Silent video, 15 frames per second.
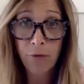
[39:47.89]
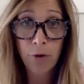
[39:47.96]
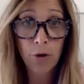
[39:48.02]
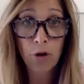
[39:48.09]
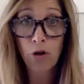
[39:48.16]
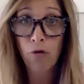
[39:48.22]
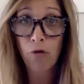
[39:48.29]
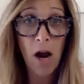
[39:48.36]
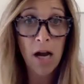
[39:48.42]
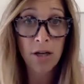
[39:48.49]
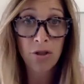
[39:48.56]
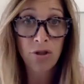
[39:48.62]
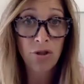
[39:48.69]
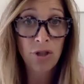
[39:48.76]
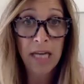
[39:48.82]
for
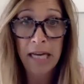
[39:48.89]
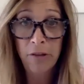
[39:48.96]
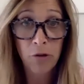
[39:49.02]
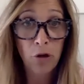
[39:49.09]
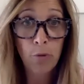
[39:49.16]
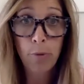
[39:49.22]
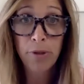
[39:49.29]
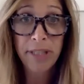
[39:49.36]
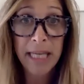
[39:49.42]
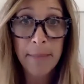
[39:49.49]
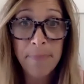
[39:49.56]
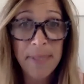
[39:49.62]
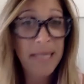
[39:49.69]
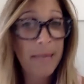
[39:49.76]
garage downloadable tips.